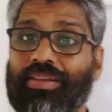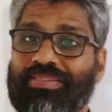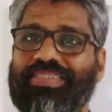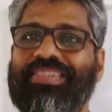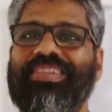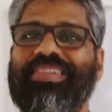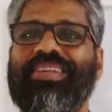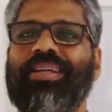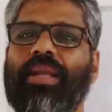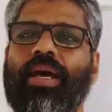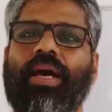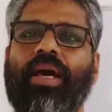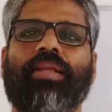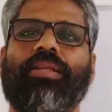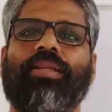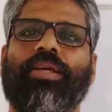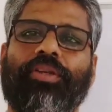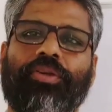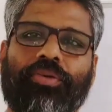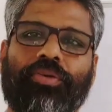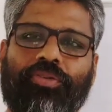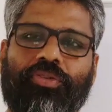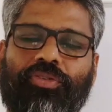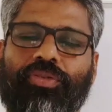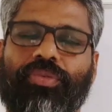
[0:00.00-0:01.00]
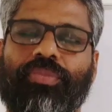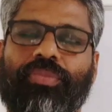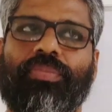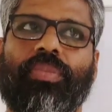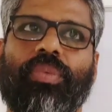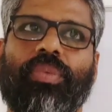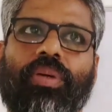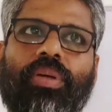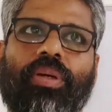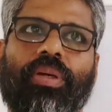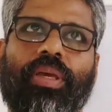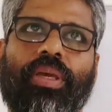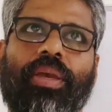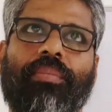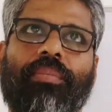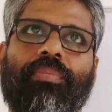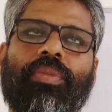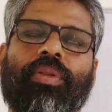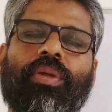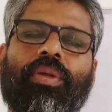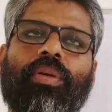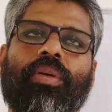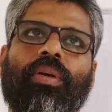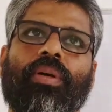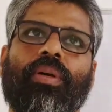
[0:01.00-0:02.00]
Let's see another use.
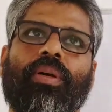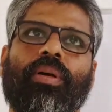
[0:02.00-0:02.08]
Okay,